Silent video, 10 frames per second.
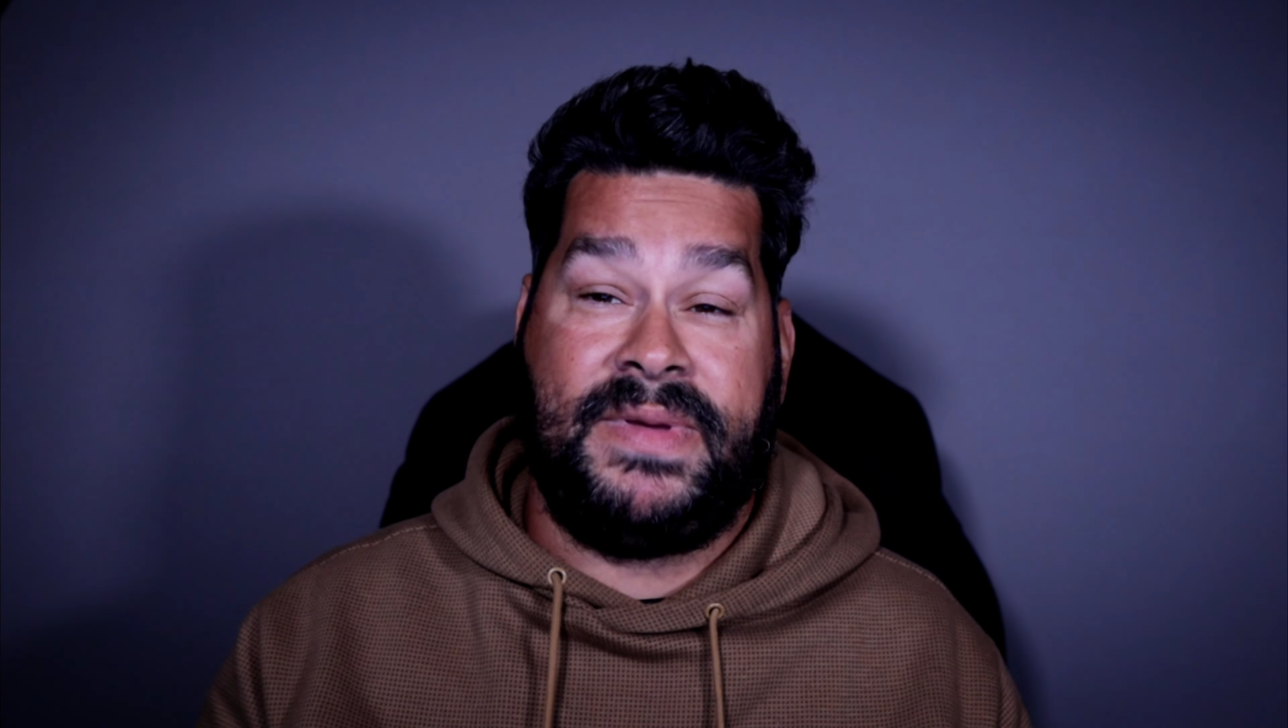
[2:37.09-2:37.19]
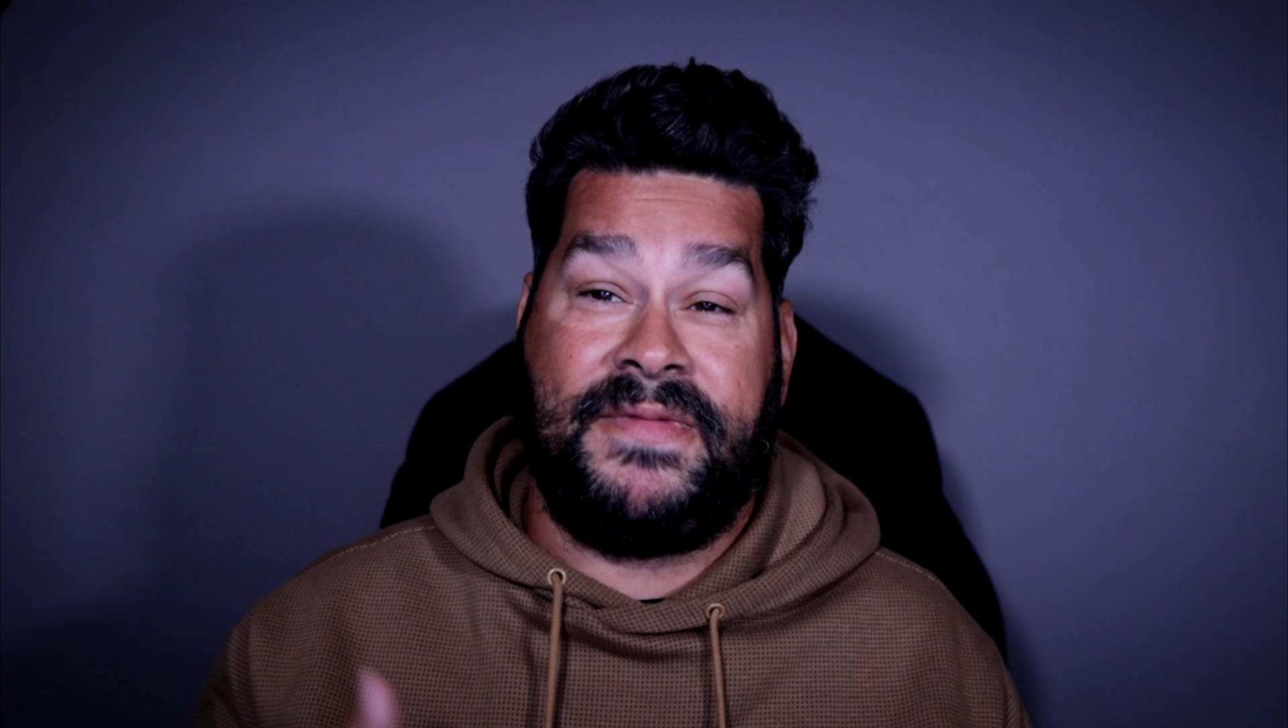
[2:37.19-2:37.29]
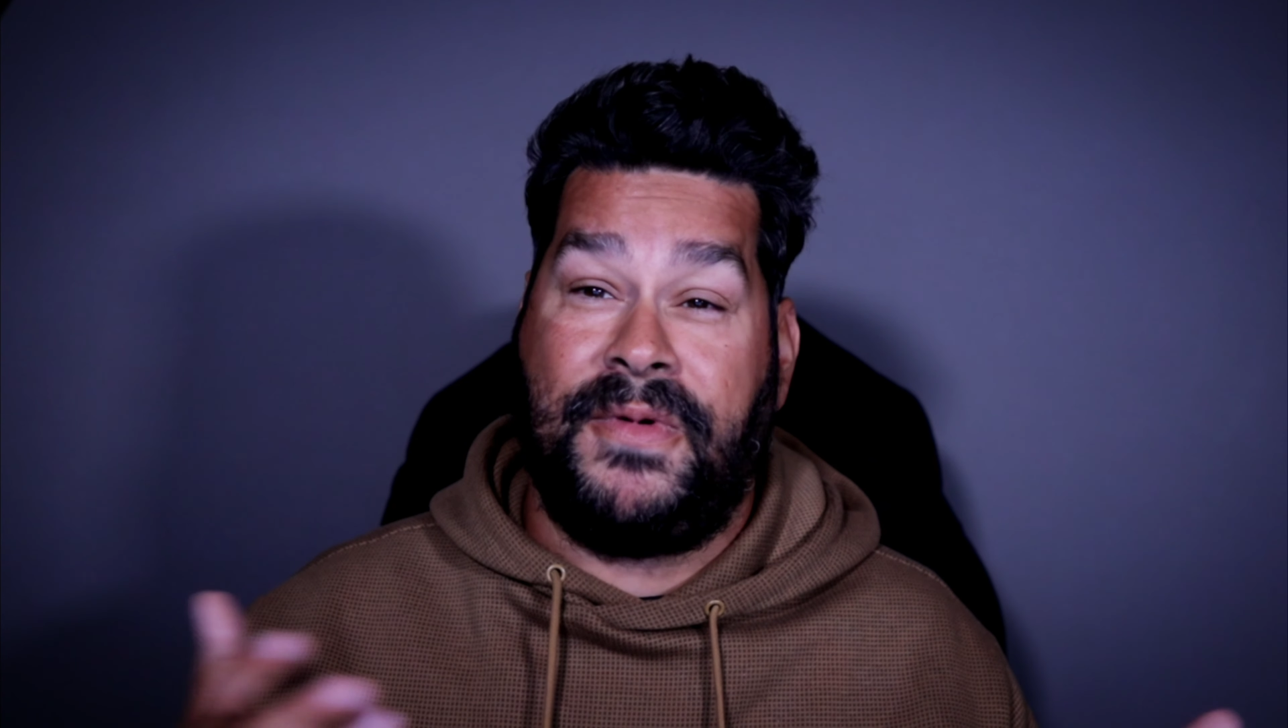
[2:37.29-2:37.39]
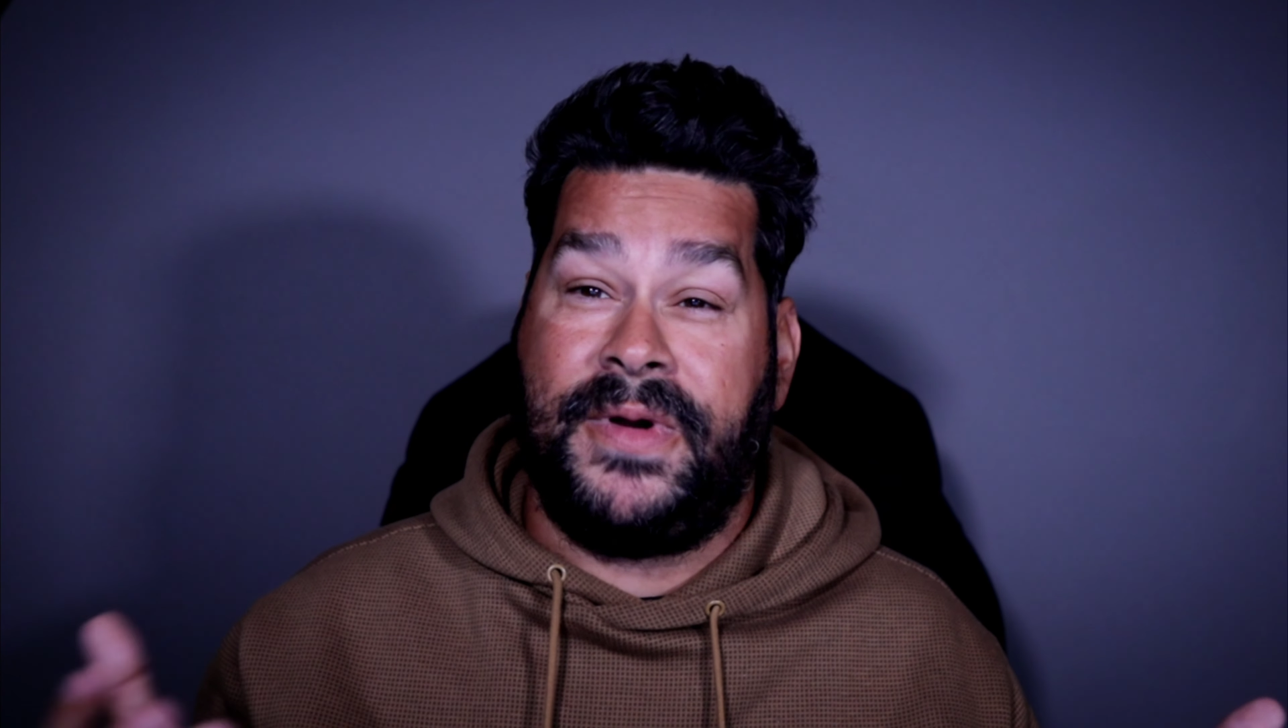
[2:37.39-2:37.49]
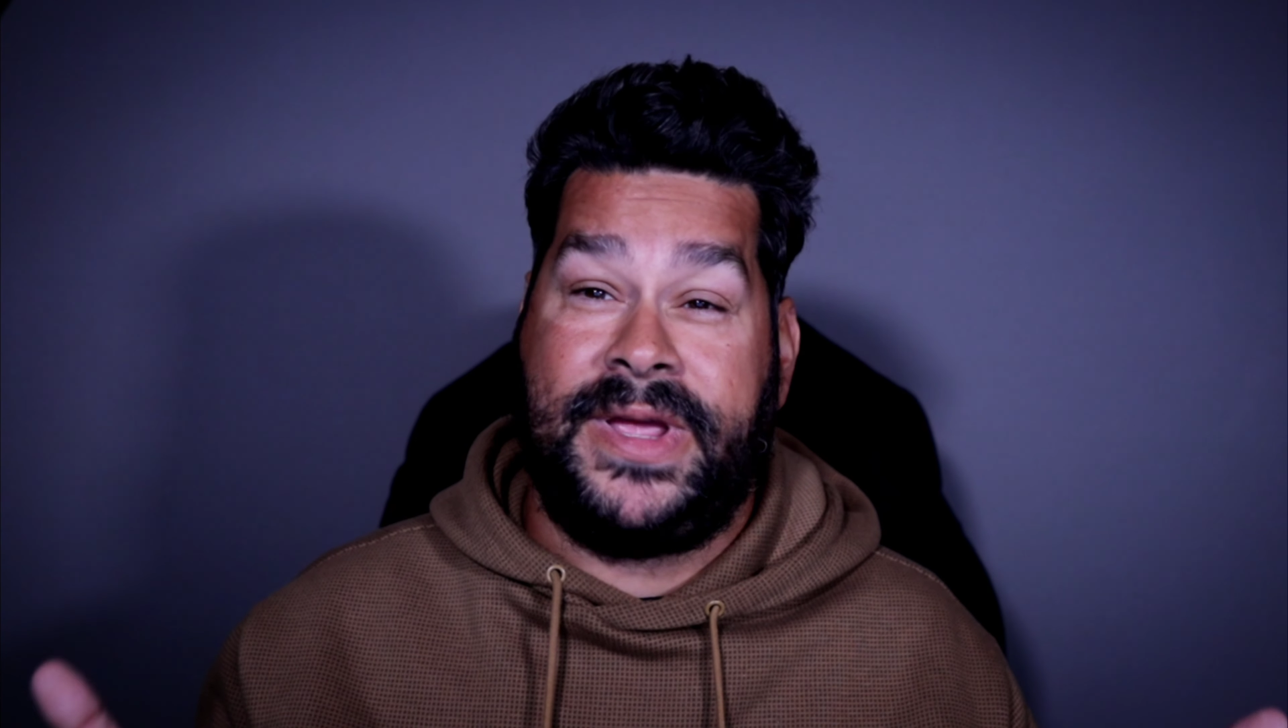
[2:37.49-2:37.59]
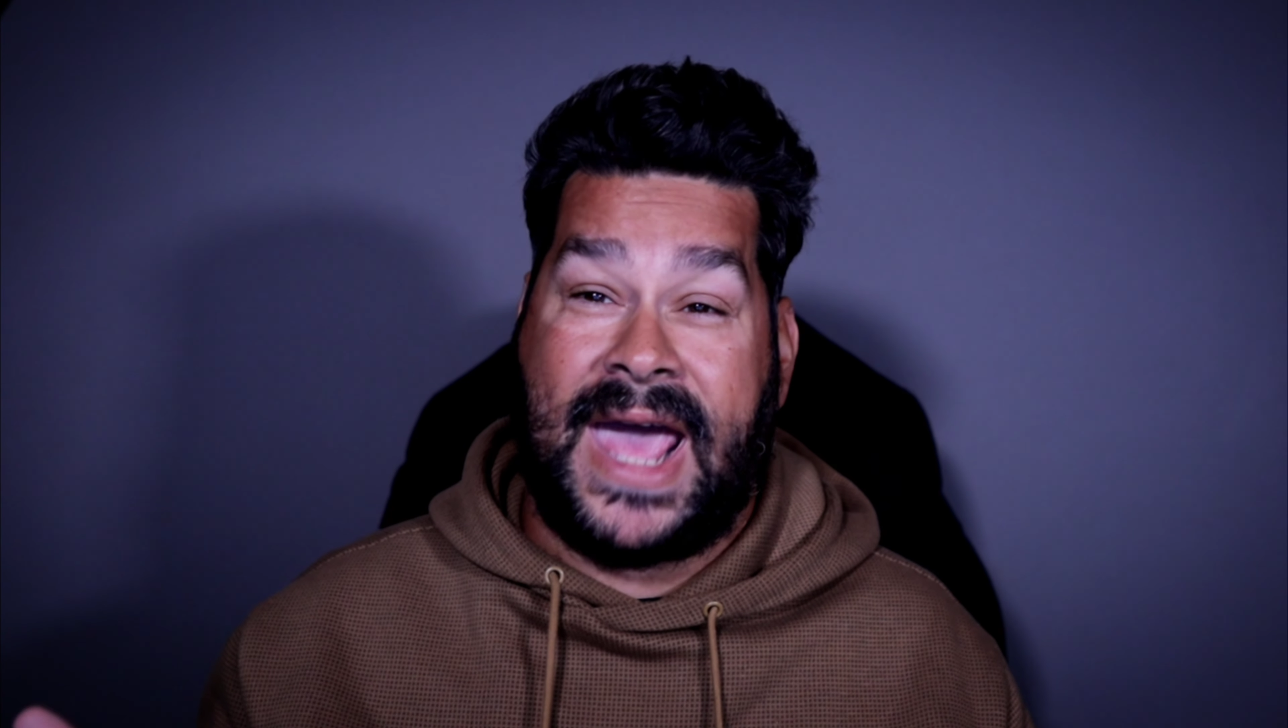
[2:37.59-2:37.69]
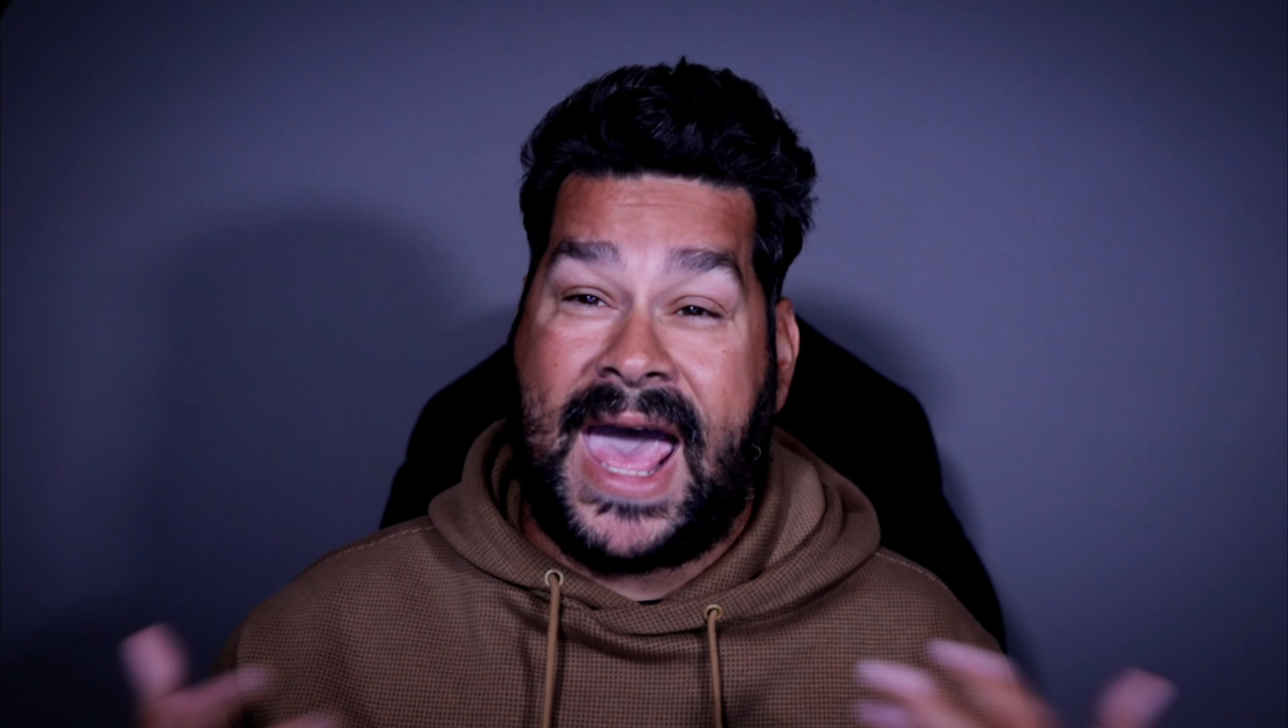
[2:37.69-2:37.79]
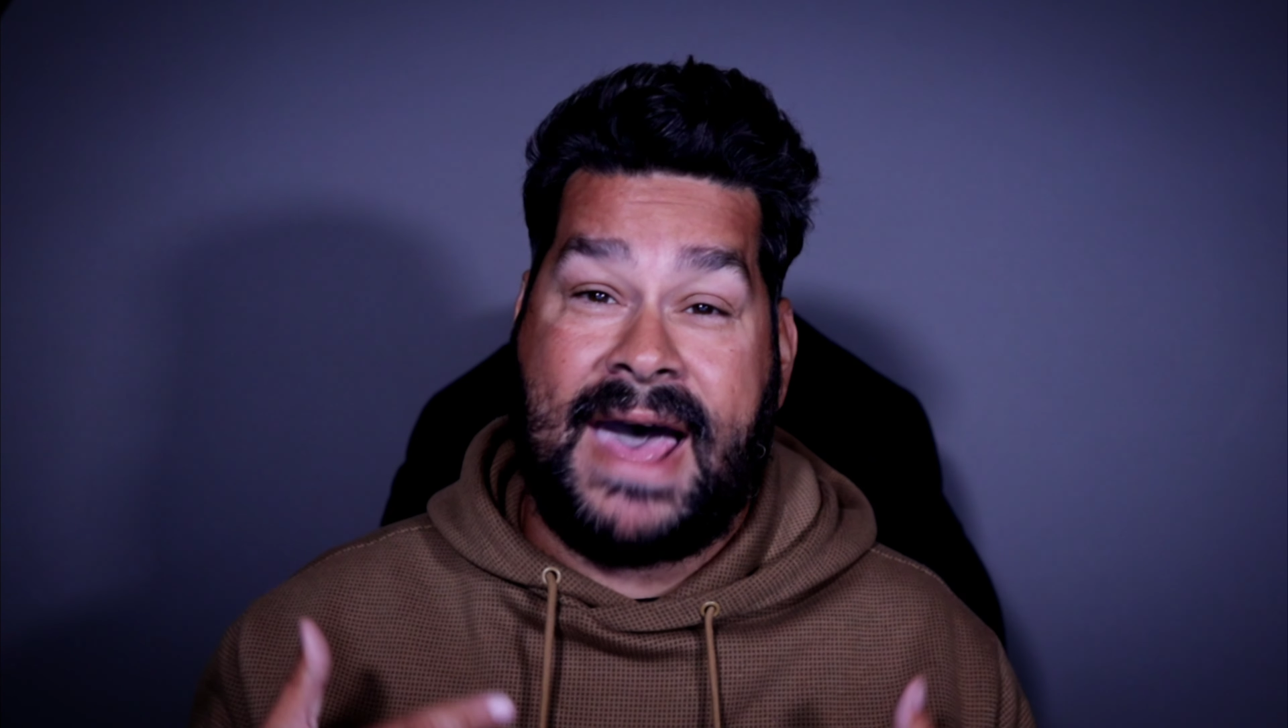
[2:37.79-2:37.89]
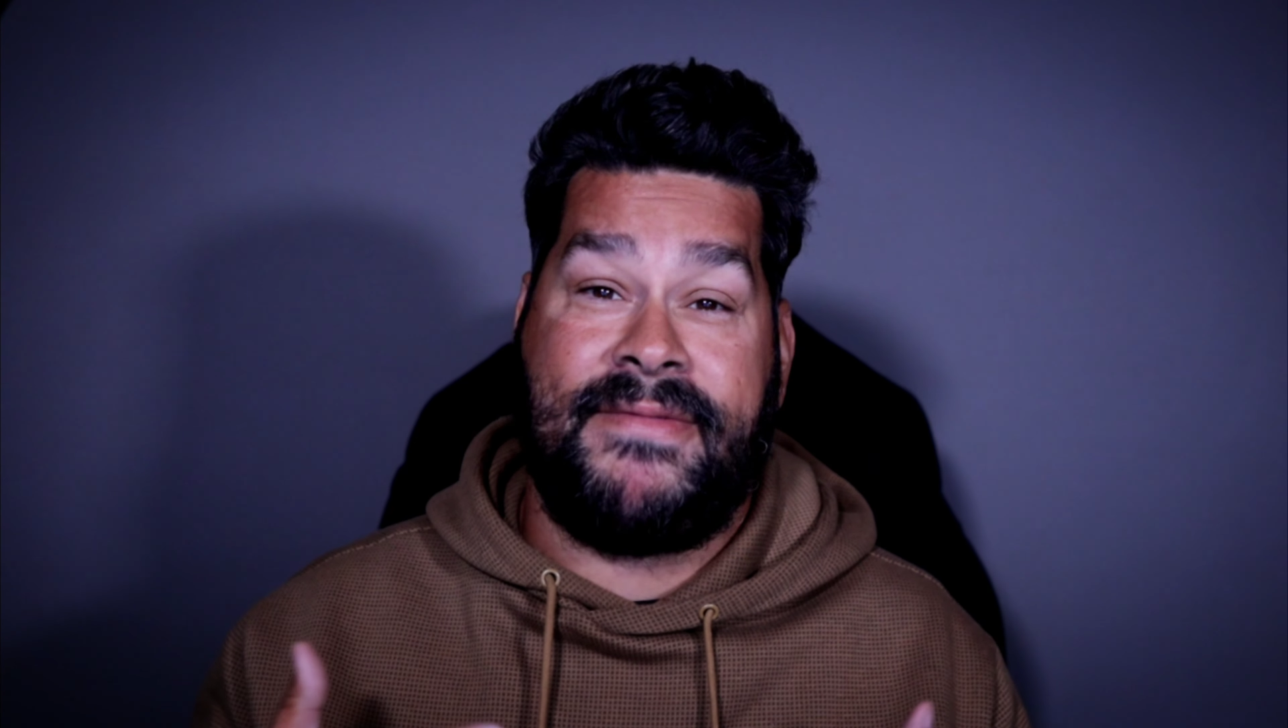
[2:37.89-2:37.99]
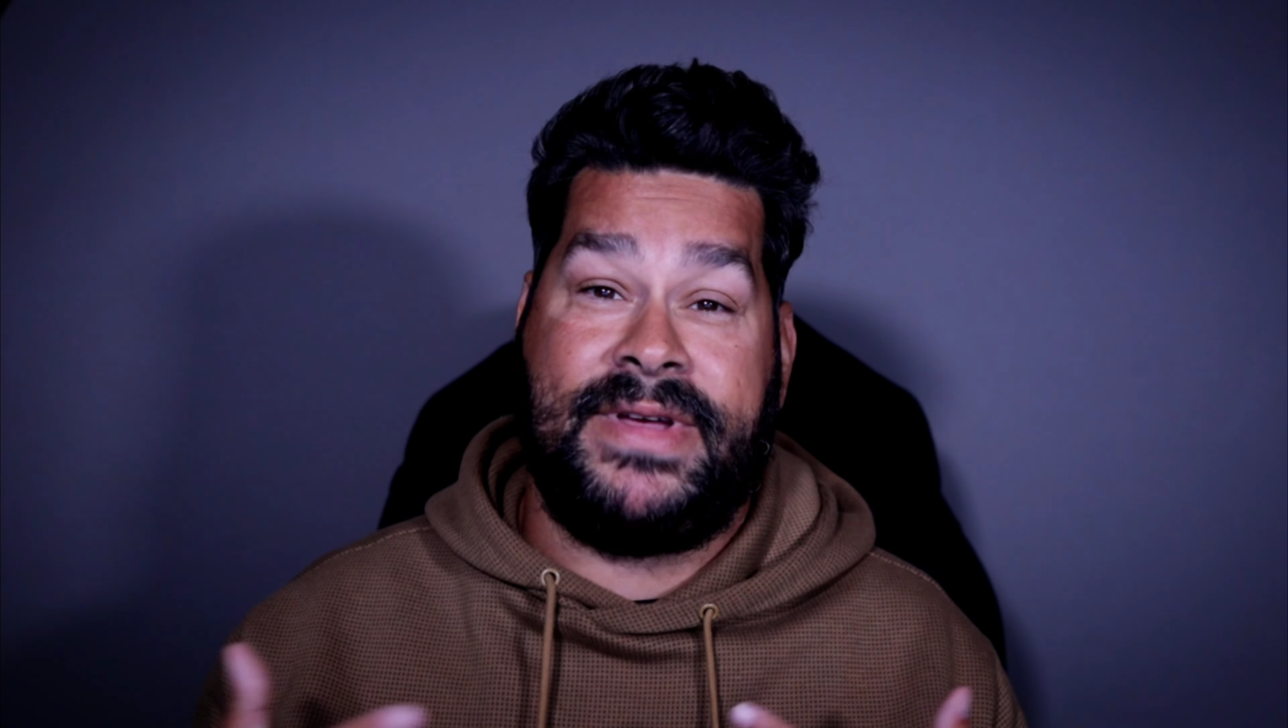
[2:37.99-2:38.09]
before you
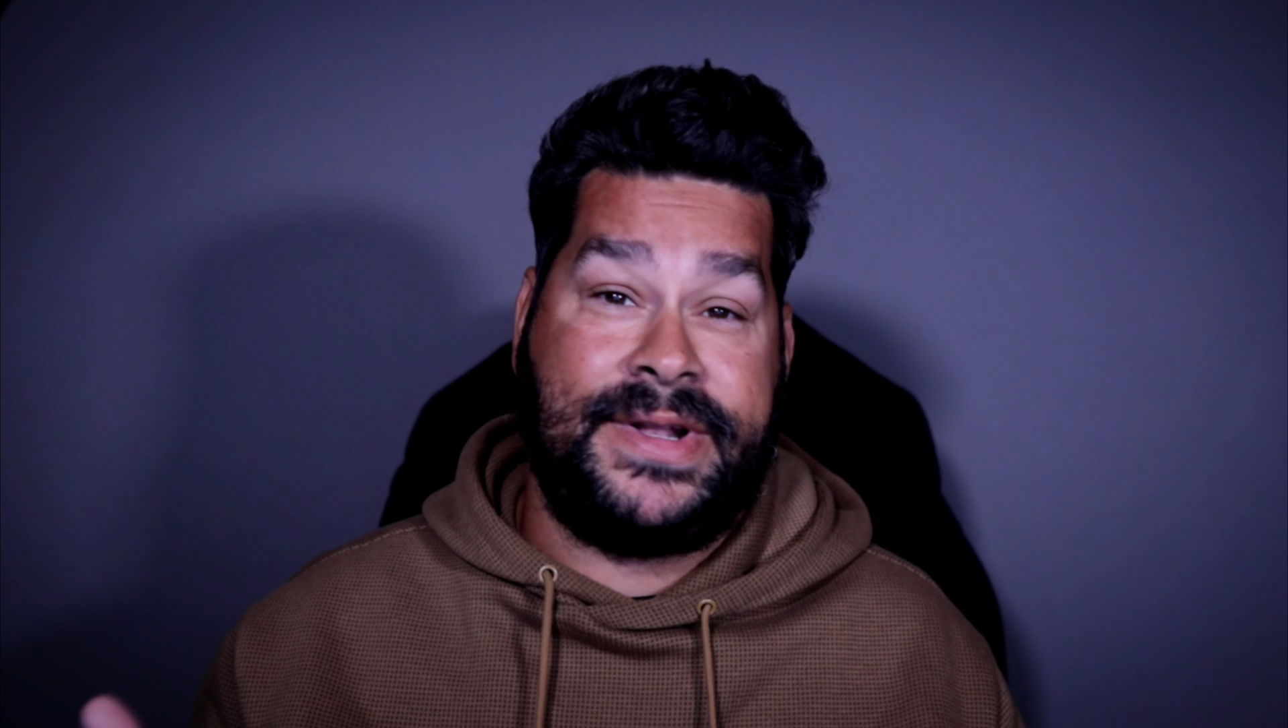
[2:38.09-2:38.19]
have